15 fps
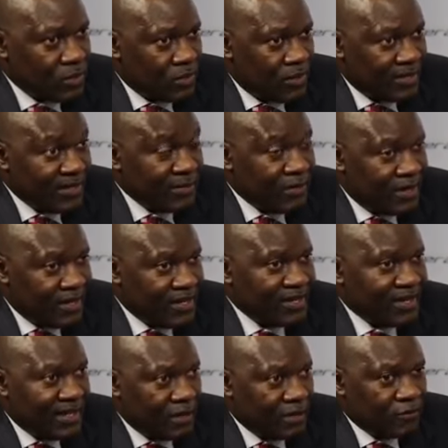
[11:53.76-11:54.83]
So I think we are
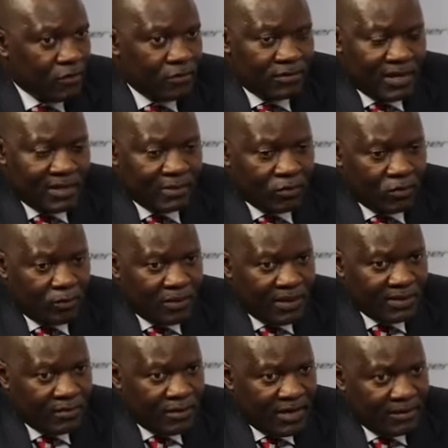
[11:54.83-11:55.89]
learning a lot from that group,
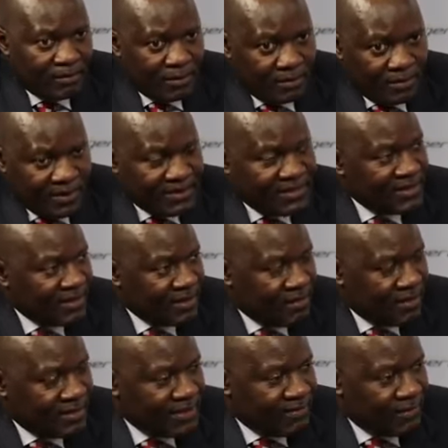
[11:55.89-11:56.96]
and we are implementing
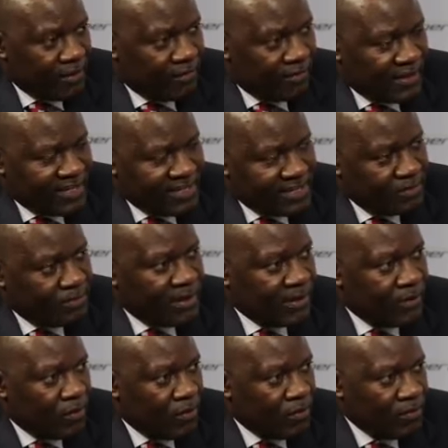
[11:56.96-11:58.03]
whatever we've learned back
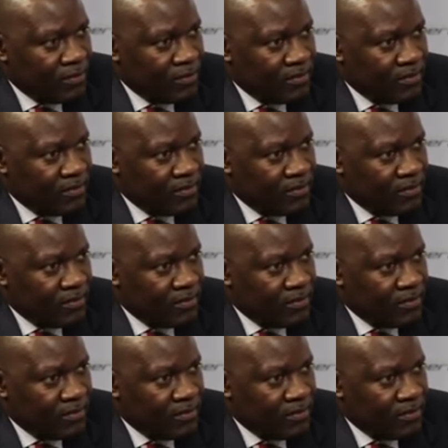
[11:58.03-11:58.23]
home.